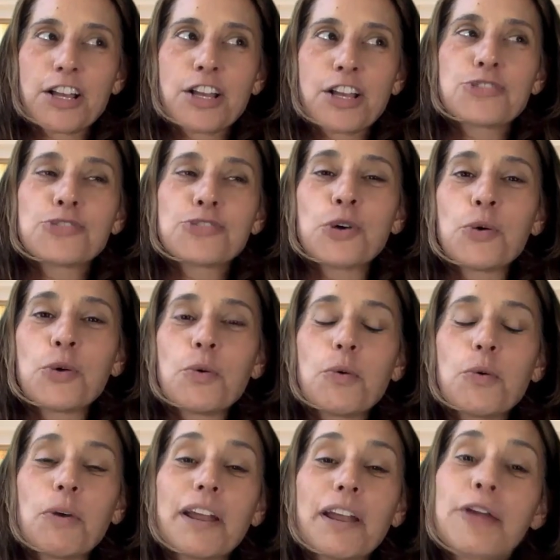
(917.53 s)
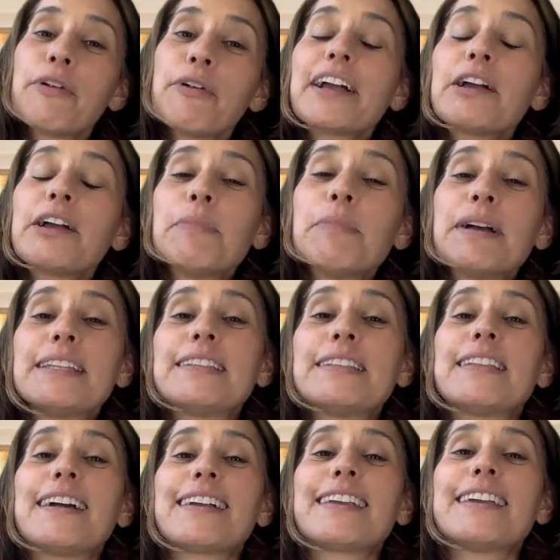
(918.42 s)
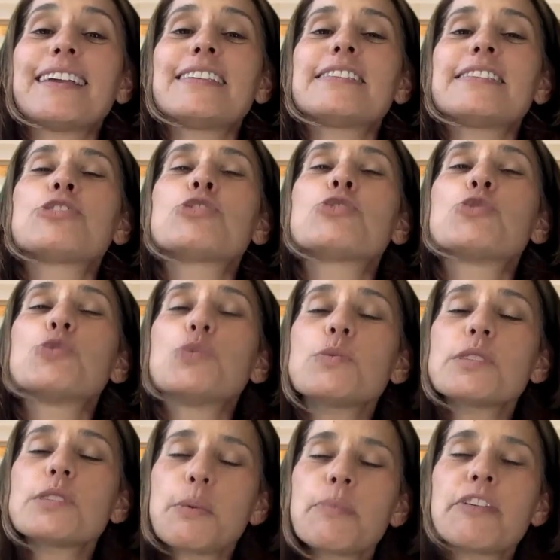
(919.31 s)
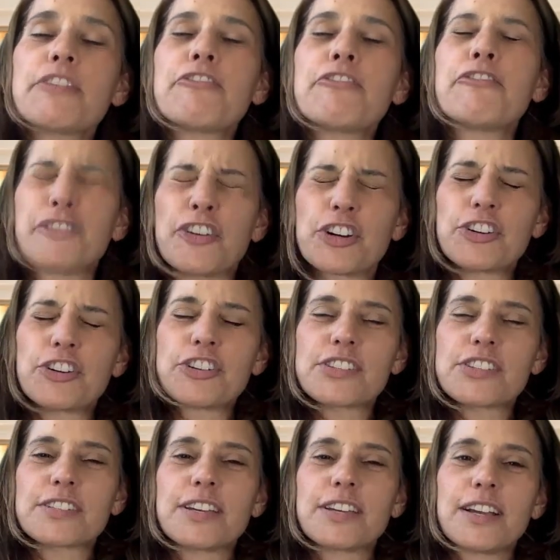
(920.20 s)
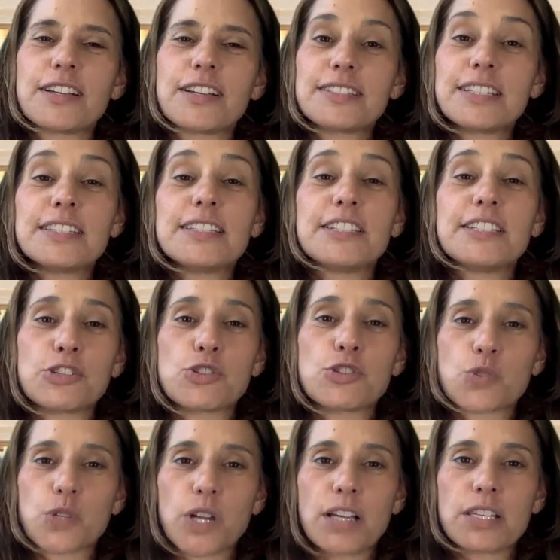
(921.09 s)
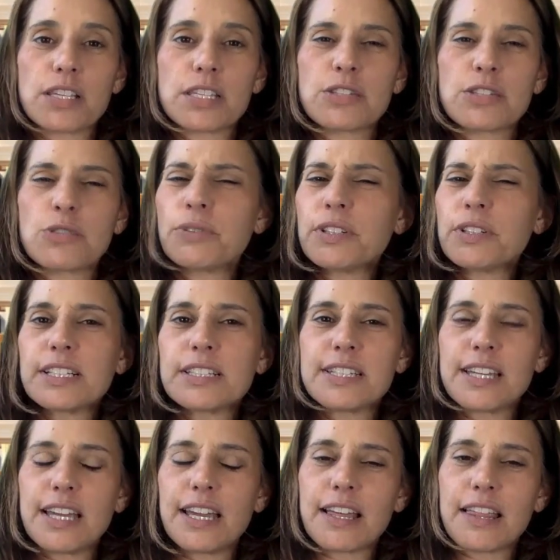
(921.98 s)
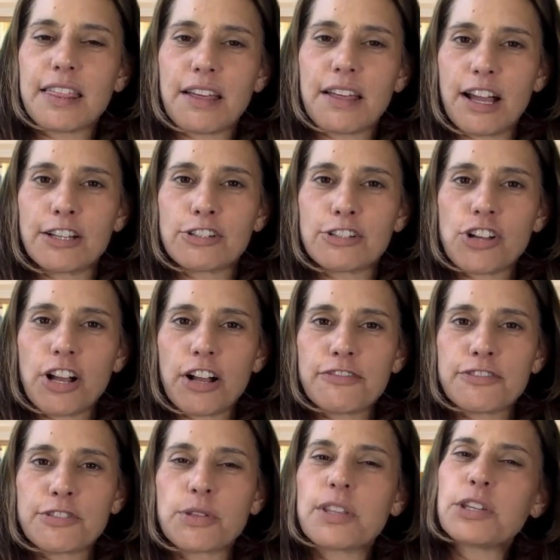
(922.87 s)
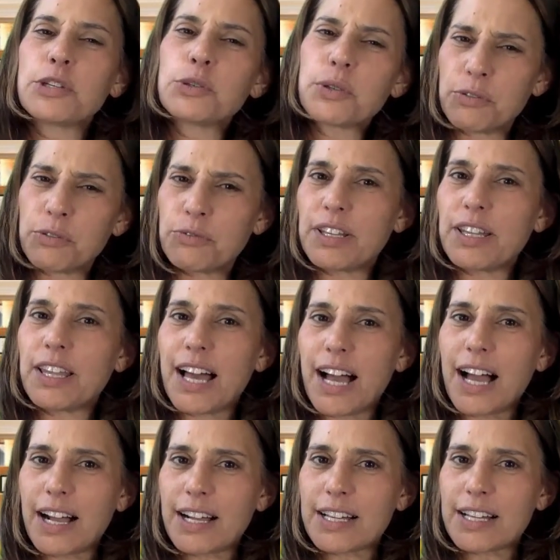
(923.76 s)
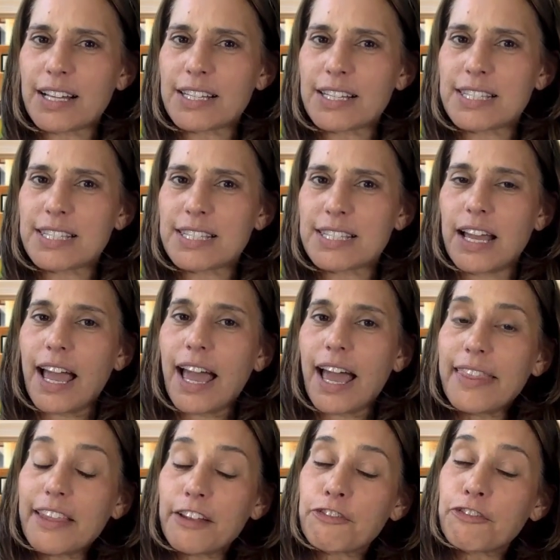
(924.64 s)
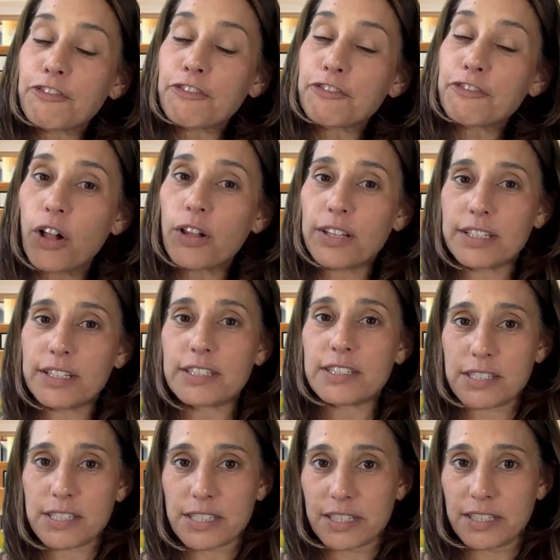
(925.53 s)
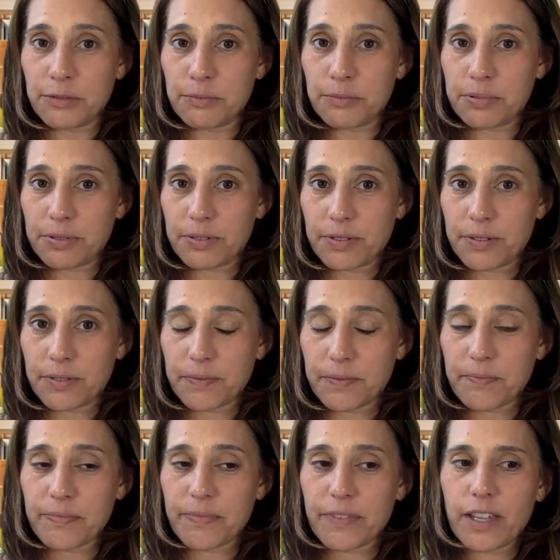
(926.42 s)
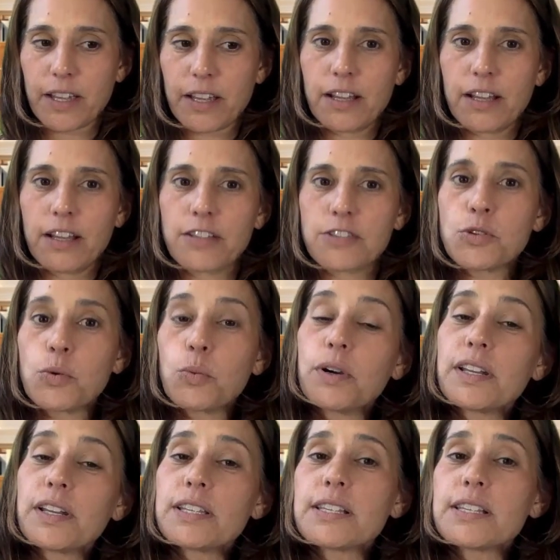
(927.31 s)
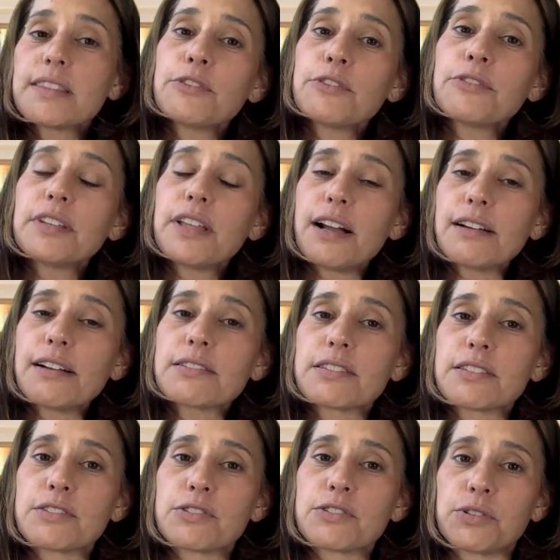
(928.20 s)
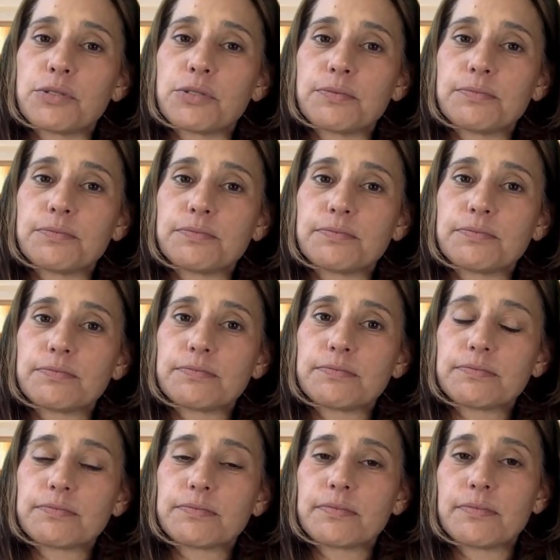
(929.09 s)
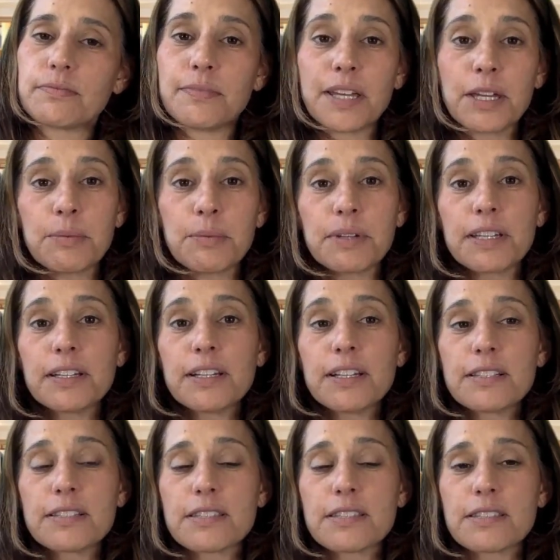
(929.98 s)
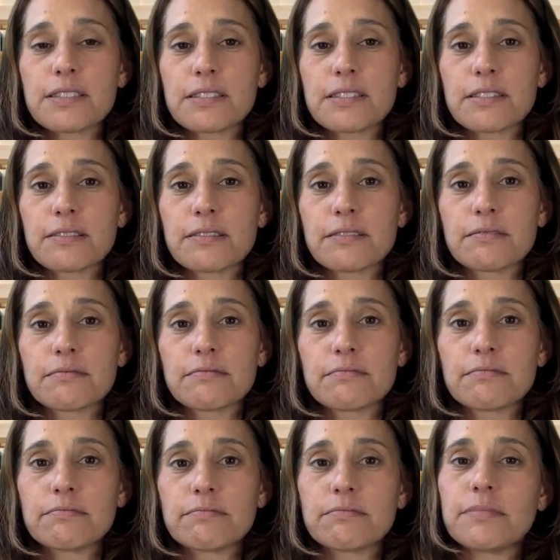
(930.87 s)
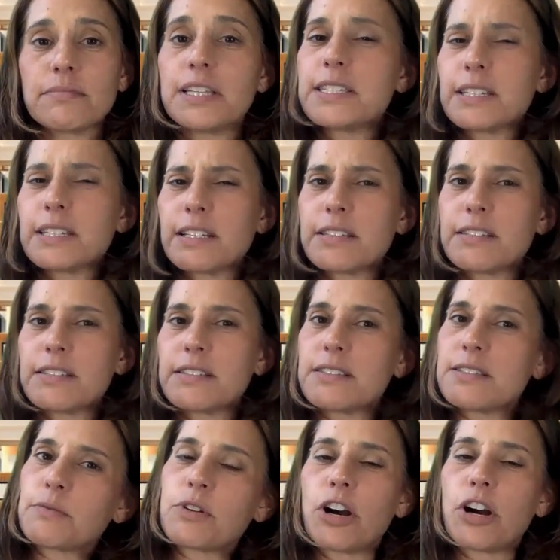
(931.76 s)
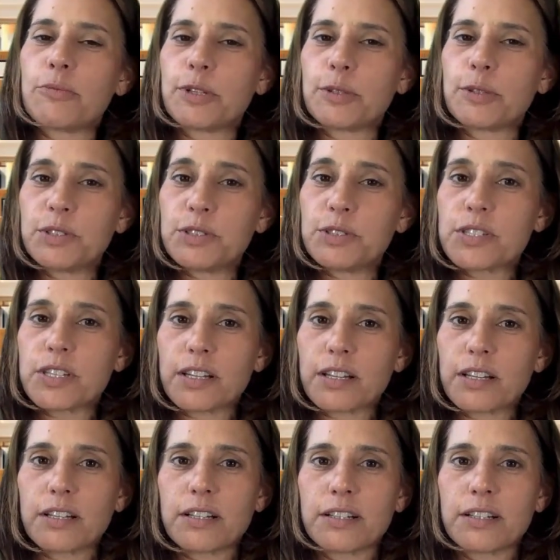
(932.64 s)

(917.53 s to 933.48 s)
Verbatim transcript: So, what I recommend in that case is do something first to de stress, to really take the edge off so that you can relax and then fall into sleep. So, what is it that relaxes you? Maybe it's listening to some calming music.